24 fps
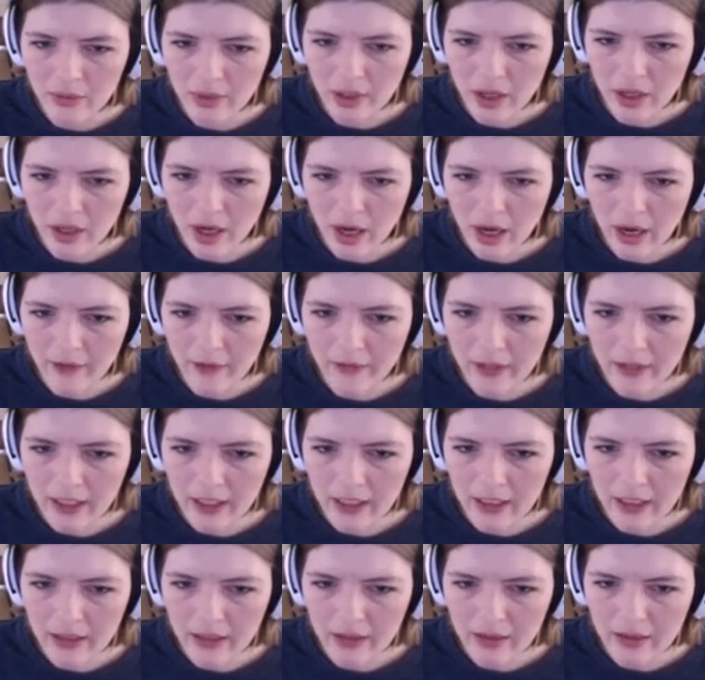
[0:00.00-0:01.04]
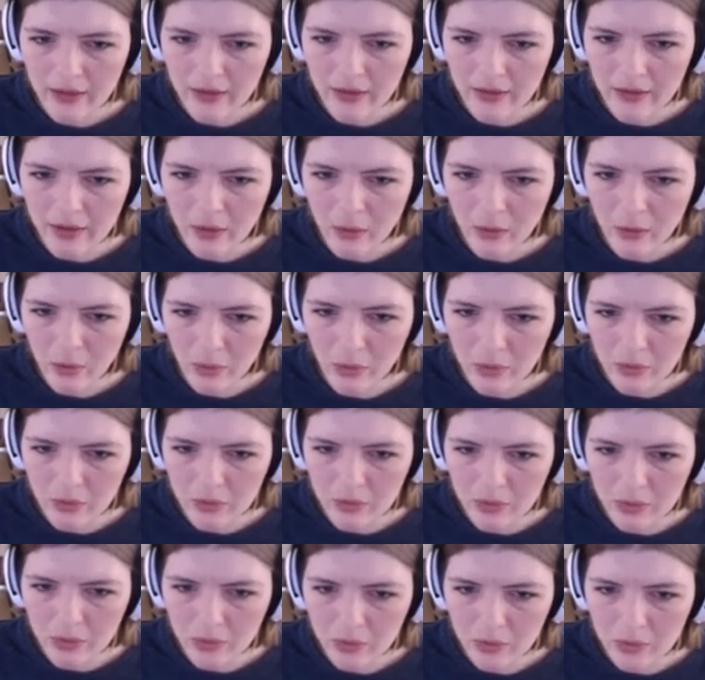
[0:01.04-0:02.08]
coffee? No. Ooh,
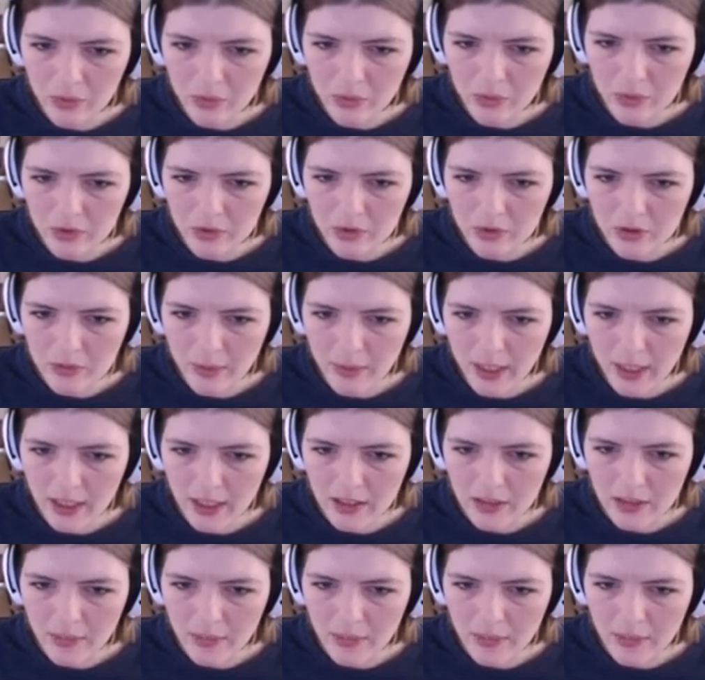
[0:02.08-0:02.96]
ooh. Spice